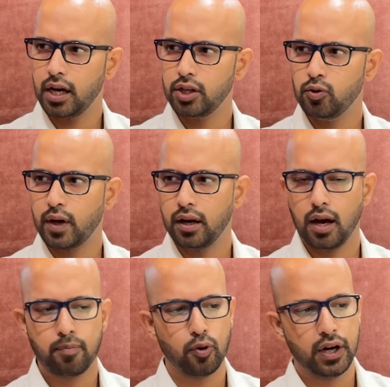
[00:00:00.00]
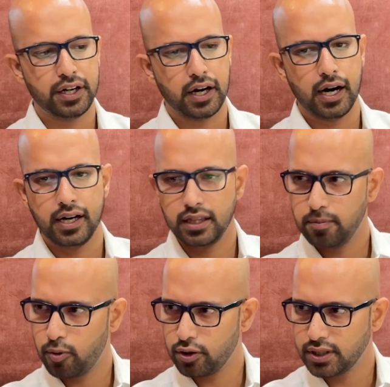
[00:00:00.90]
you can pull it under the
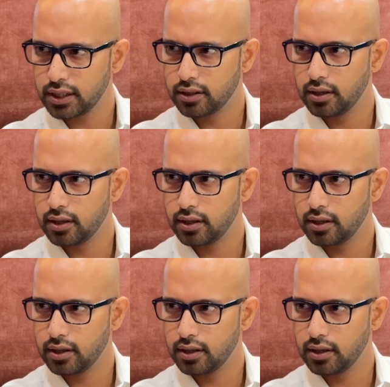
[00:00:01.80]
project.